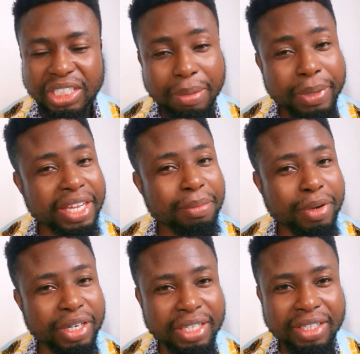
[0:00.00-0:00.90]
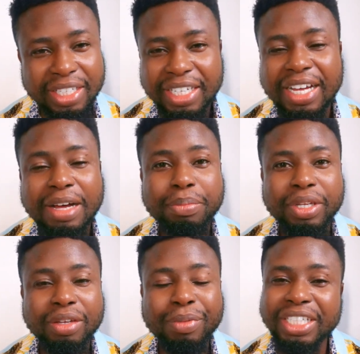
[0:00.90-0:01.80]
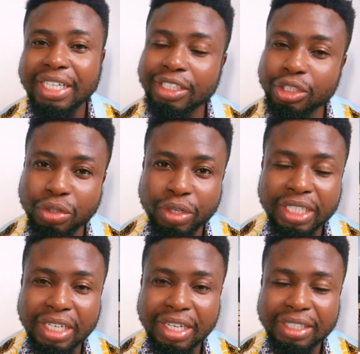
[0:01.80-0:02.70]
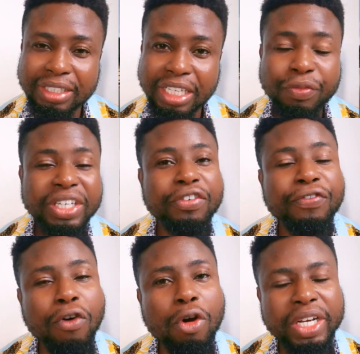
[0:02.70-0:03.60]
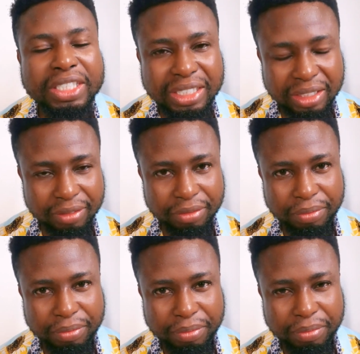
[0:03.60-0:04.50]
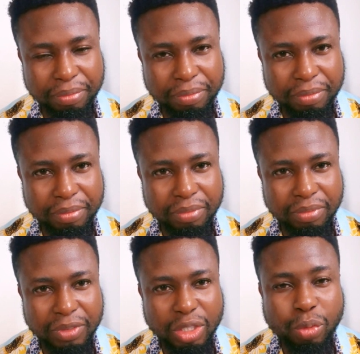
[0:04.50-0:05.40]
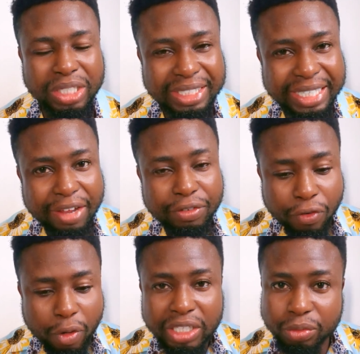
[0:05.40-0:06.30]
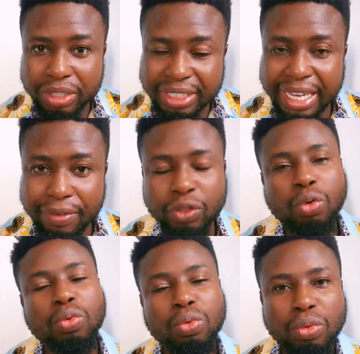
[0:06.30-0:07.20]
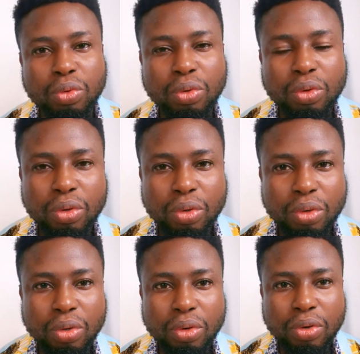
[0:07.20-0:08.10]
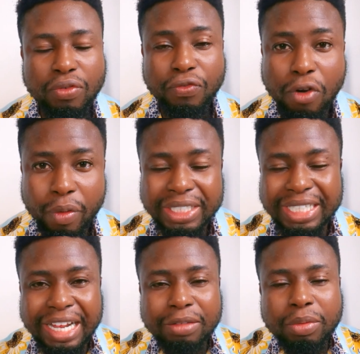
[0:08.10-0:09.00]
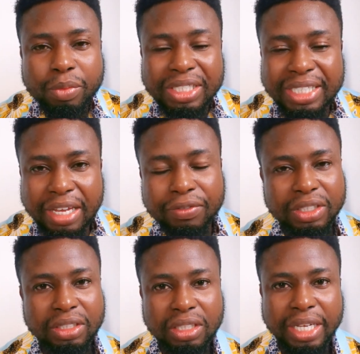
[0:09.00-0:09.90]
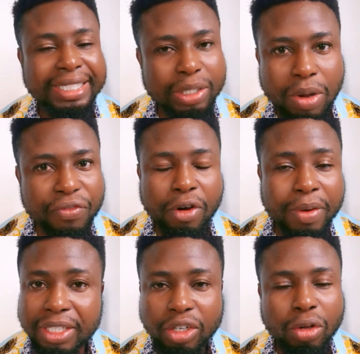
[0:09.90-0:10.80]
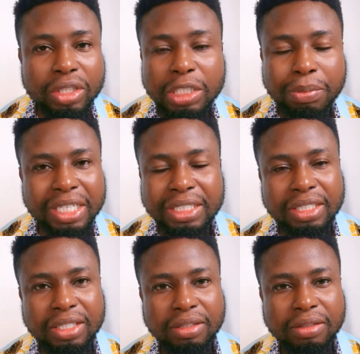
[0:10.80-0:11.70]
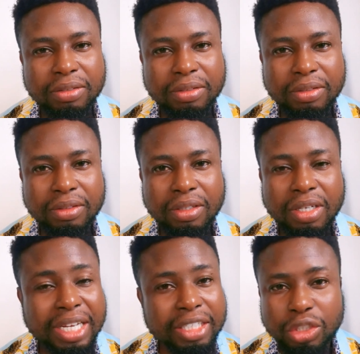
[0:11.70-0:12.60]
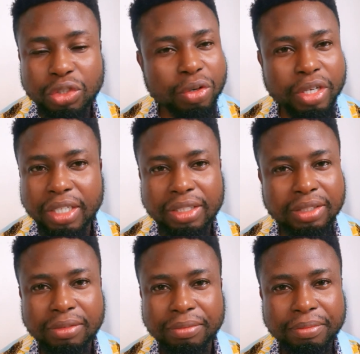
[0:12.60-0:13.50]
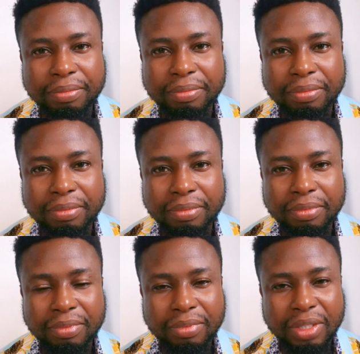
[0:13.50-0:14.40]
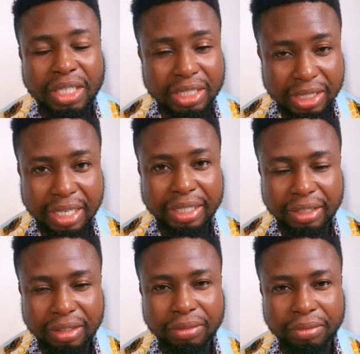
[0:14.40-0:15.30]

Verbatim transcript: They are making money, they are happy, but they are destroying the lands. Even the forest, reserved, forest reserved, though. Forest that has been reserved, it's Siwa forest and all these places. They are destroying it. It's sad.